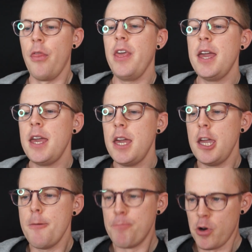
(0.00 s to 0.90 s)

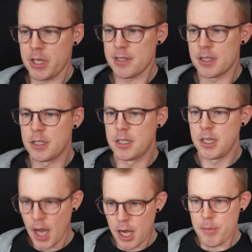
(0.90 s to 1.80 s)
The book is
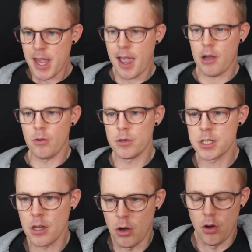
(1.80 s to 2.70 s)
gonna be out
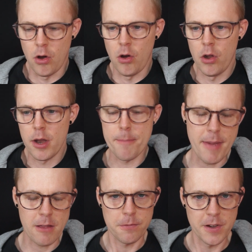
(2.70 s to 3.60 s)
on
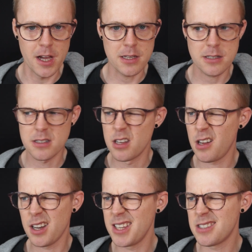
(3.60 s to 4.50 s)
May the 1st,
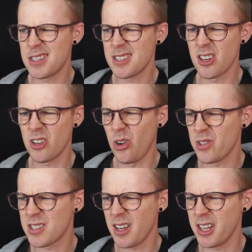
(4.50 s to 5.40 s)
and it's gonna
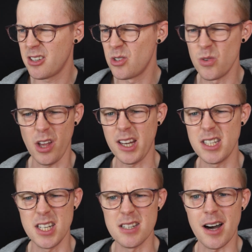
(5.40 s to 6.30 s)
cost like
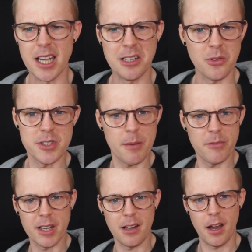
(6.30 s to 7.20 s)
$2.99 or
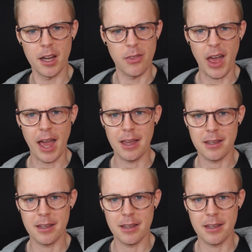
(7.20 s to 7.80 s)
something like that.